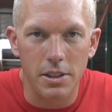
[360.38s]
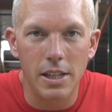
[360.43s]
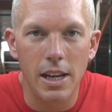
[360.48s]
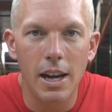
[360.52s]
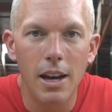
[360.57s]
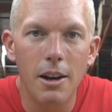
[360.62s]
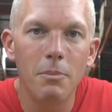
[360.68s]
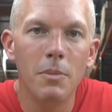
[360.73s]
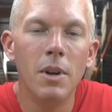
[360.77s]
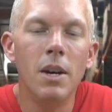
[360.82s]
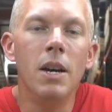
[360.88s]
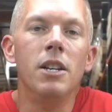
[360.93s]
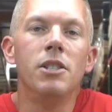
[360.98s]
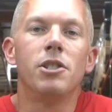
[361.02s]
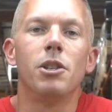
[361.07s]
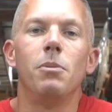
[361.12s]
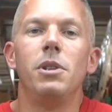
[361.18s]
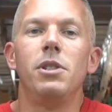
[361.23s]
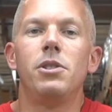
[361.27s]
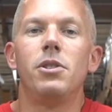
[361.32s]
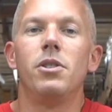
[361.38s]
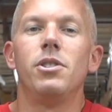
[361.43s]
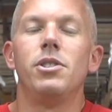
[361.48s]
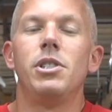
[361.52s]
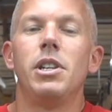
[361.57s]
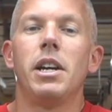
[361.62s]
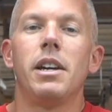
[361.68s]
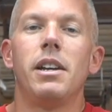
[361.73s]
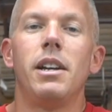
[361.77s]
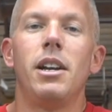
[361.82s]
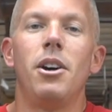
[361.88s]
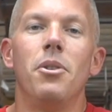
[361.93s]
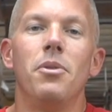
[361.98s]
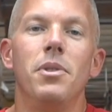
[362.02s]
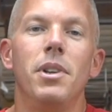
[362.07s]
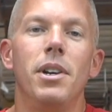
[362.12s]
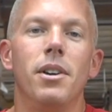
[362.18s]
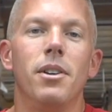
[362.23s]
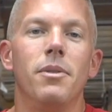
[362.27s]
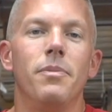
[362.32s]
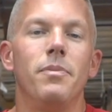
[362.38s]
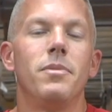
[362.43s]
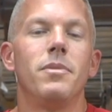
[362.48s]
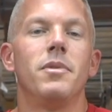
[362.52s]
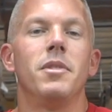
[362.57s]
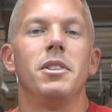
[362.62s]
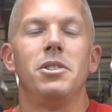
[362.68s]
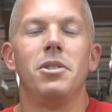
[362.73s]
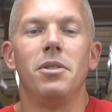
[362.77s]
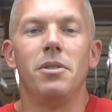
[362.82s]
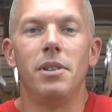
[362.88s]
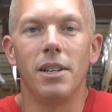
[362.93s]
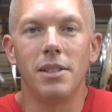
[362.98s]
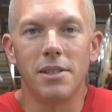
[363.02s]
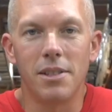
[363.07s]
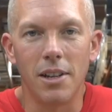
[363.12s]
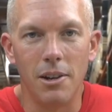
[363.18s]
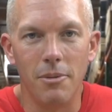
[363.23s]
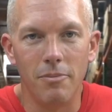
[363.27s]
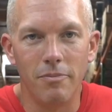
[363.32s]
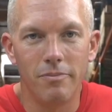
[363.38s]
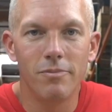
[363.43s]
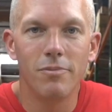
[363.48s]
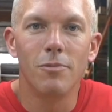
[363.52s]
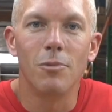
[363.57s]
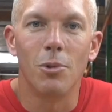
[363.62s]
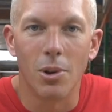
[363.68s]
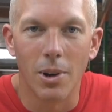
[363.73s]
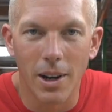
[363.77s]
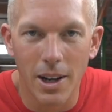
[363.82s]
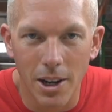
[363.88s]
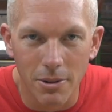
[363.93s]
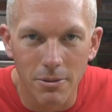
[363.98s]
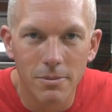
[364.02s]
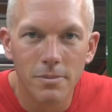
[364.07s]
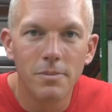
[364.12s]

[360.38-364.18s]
tab, so be sure to check it out there. Until next time, we're out.